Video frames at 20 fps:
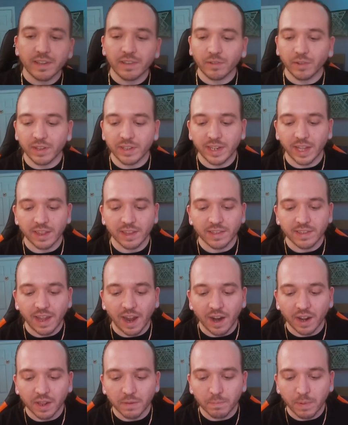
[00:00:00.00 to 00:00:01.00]
So let's get this
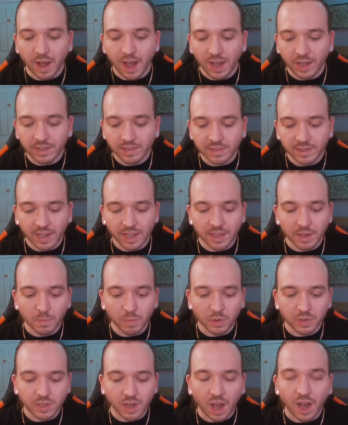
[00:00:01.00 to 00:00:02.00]
out of the box, and then
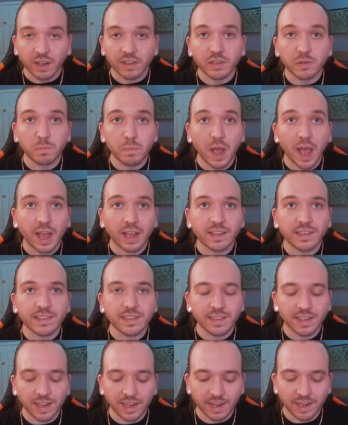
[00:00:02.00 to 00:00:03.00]
we'll talk
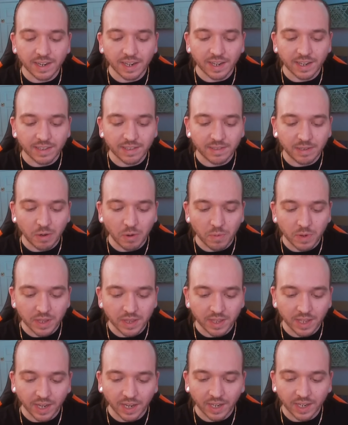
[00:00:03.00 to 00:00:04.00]
specs and see what we
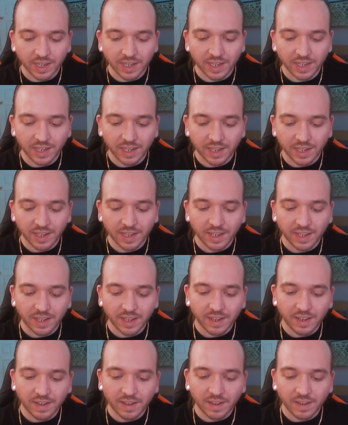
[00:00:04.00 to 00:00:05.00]
think.
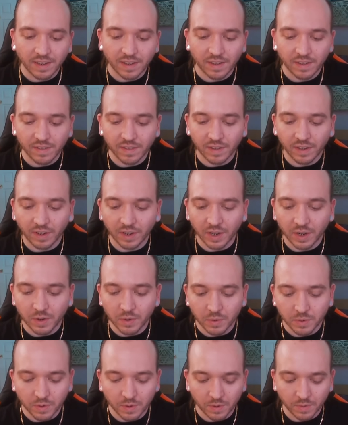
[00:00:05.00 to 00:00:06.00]
Very
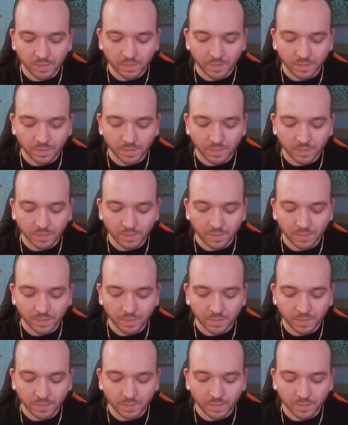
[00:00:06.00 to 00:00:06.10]
cool.